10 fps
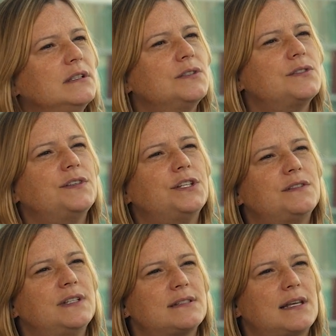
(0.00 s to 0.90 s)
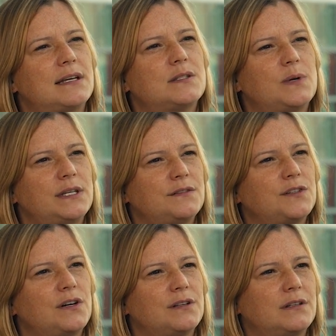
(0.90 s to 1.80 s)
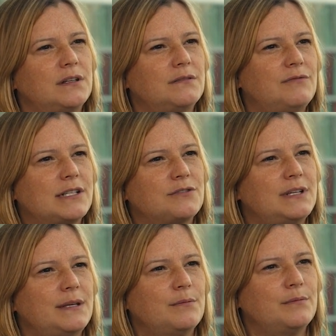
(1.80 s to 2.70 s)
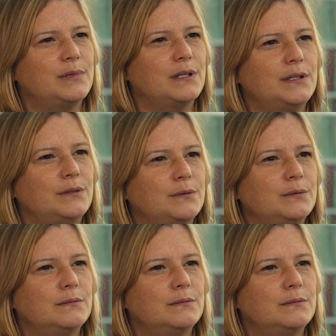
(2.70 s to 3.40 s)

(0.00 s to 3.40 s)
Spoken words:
Right. So have you heard of insights where you've got the red, green, blue?